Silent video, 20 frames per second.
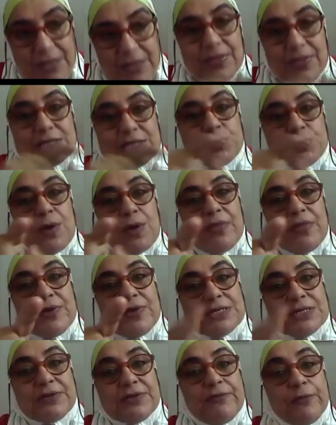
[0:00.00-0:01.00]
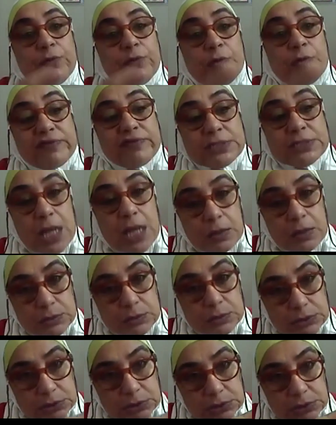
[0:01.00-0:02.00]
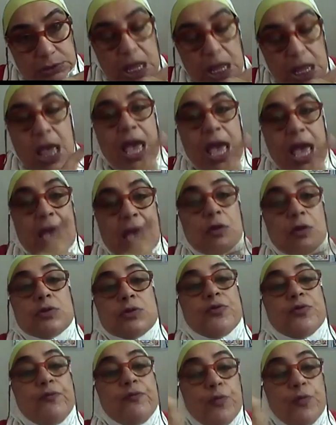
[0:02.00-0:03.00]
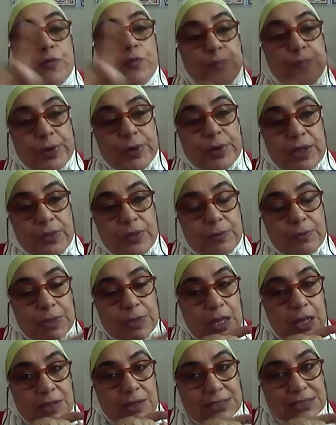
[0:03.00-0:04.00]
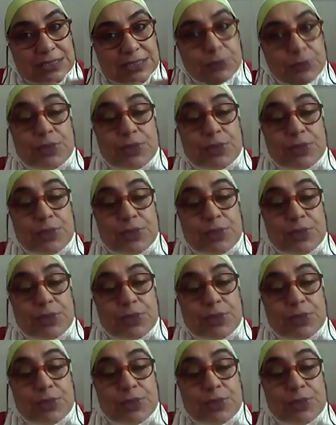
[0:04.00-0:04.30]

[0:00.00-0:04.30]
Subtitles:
That's why there is a flow of sound and also flow of breath because it's